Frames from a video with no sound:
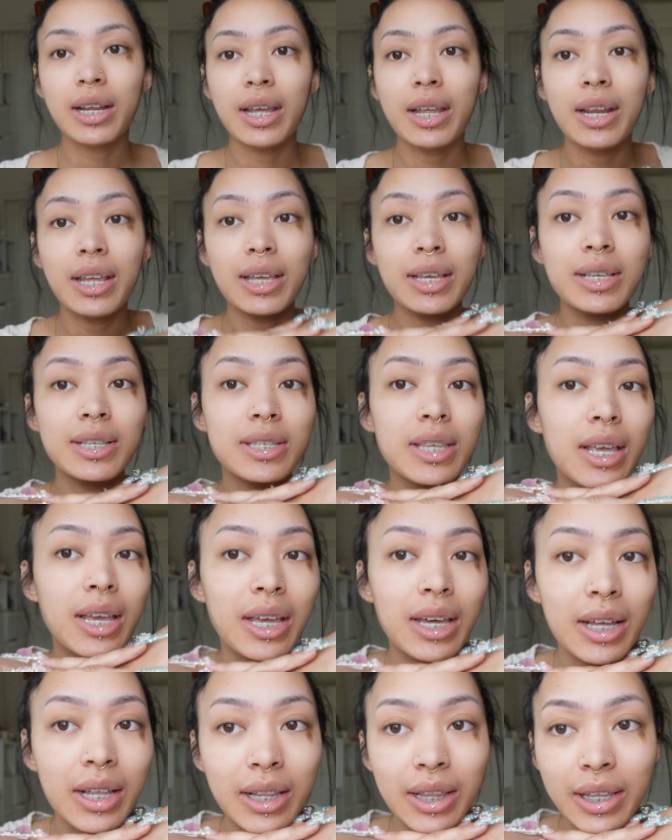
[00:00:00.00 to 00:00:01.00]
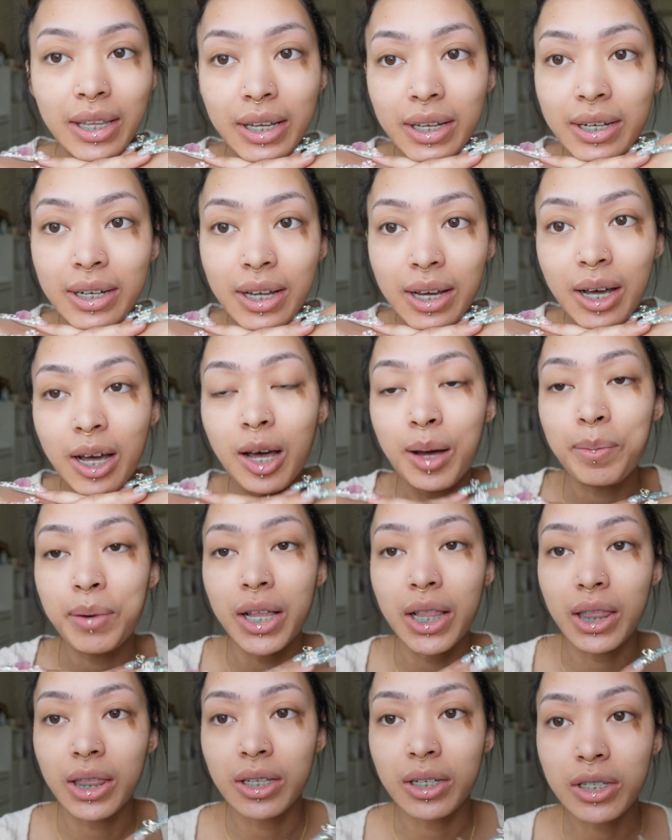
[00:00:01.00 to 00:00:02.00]
It is cleaned up,
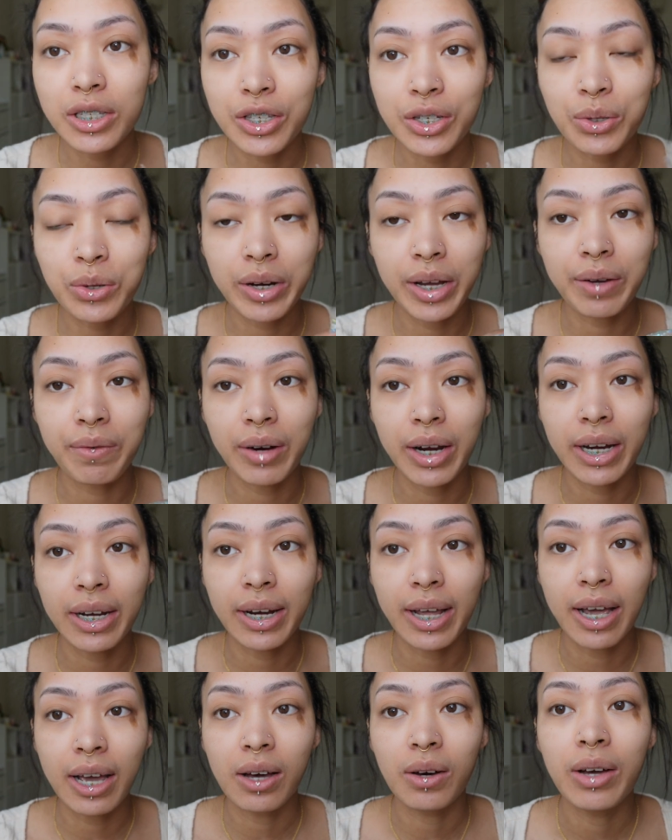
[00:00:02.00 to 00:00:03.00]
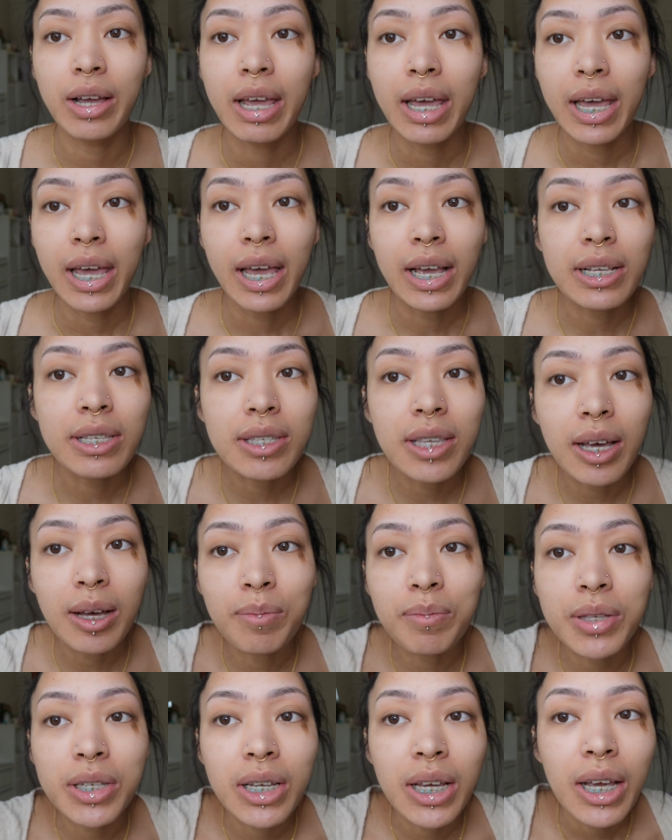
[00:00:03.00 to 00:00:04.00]
looks great right now,
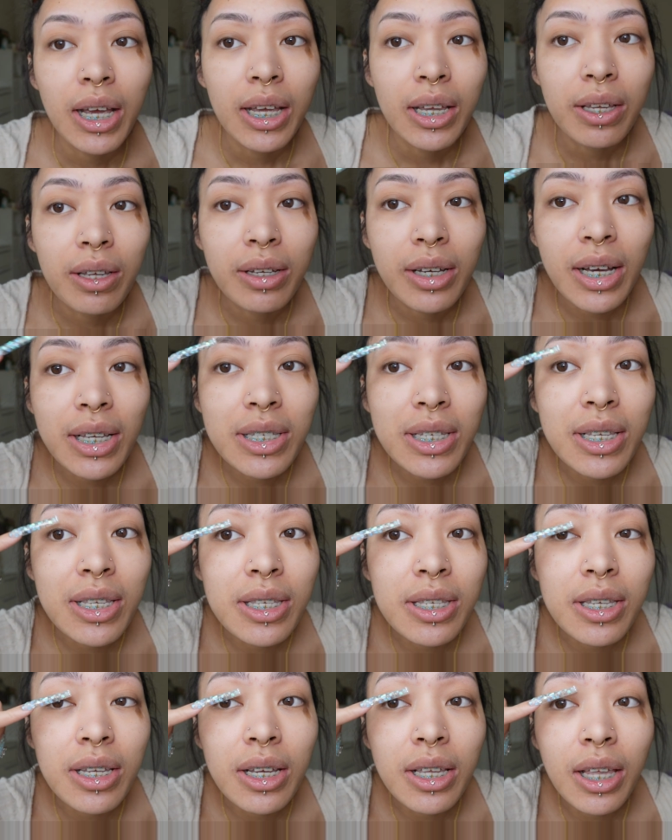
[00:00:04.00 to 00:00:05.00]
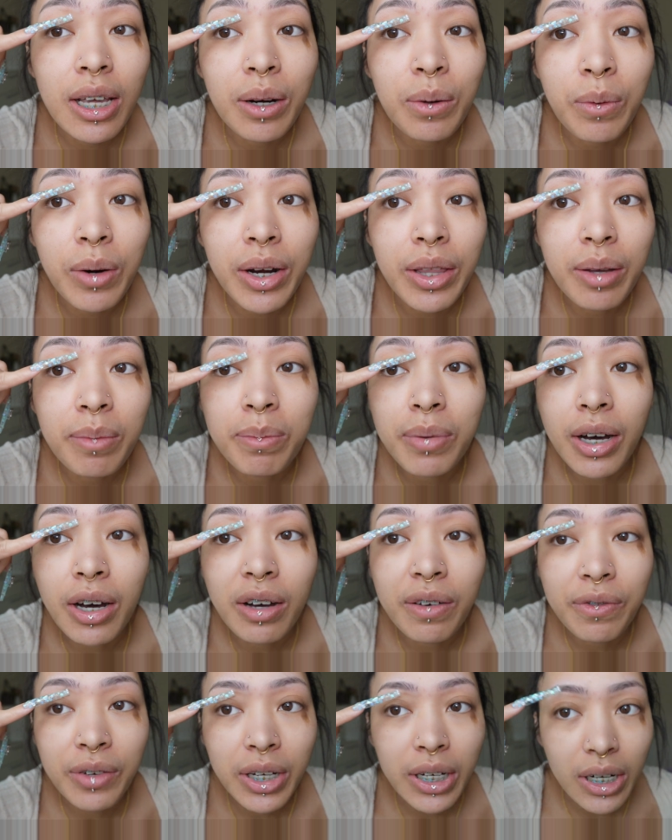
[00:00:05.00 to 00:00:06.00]
except you guys can see like where the
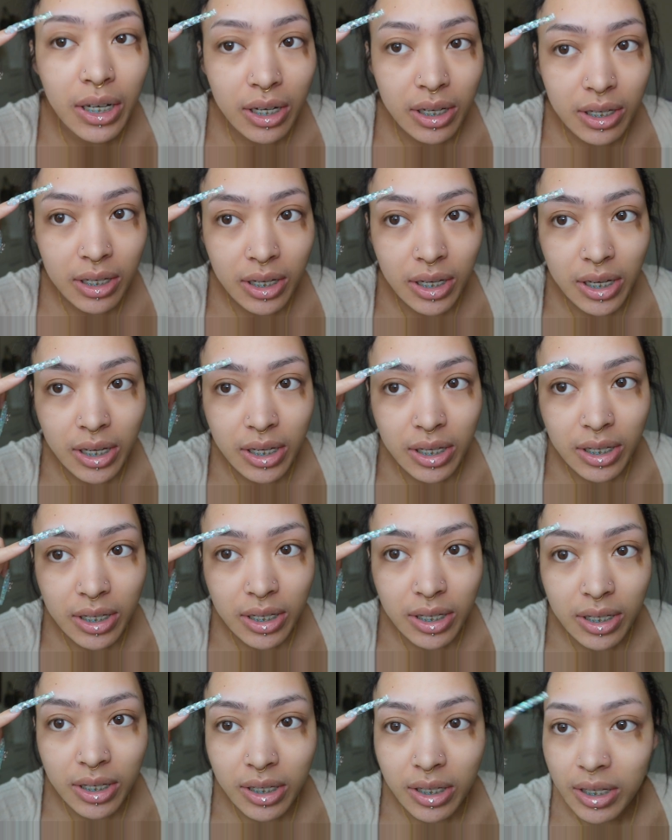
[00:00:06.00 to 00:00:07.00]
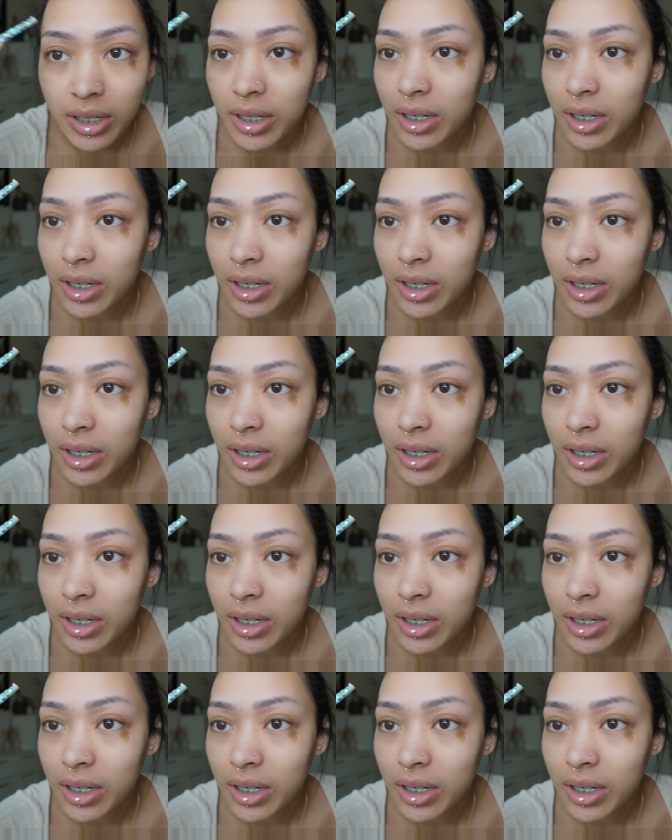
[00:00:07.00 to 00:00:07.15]
puffiness is.